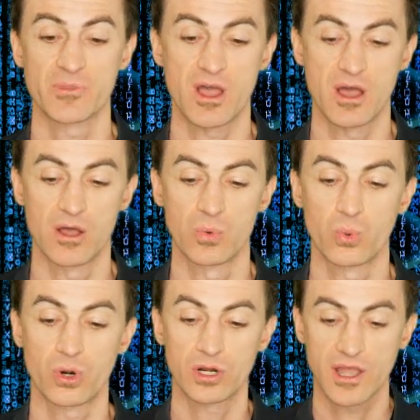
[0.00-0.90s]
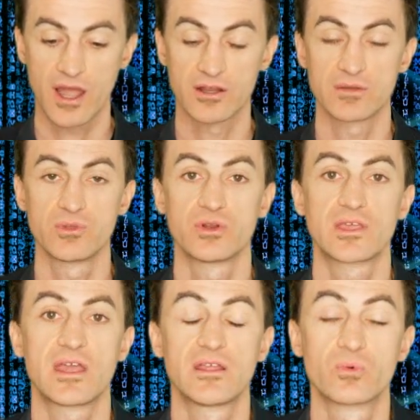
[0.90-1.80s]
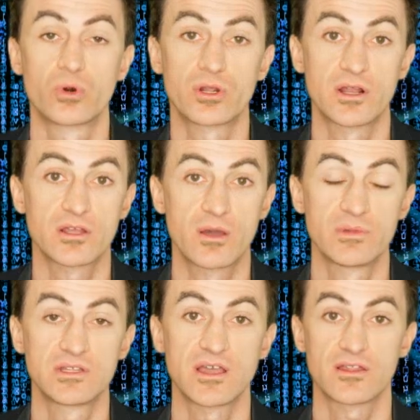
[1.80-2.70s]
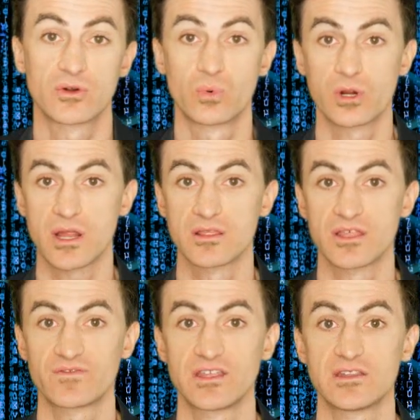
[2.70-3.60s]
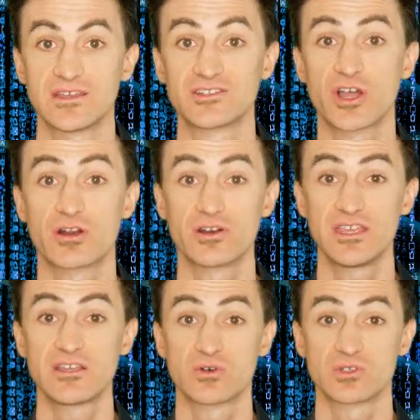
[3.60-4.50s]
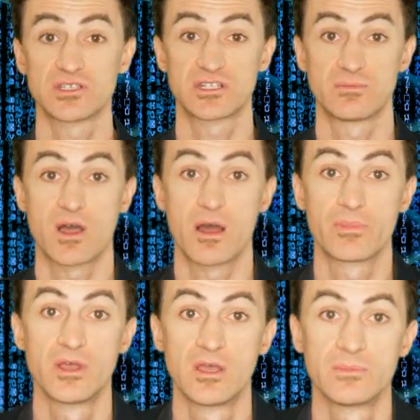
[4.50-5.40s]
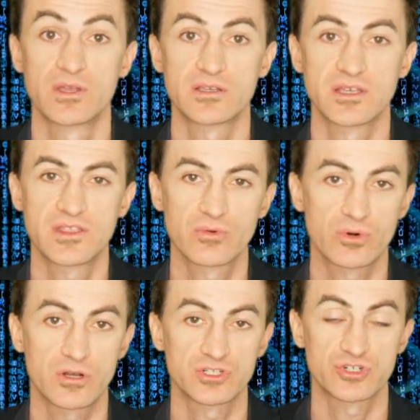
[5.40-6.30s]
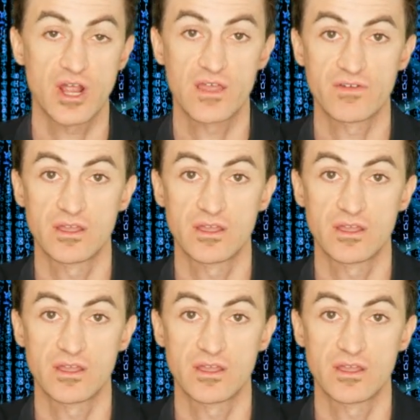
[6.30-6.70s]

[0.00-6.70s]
work on communicating, work on coming together, work on lifting the entire ecosystem up, because I think we're all striving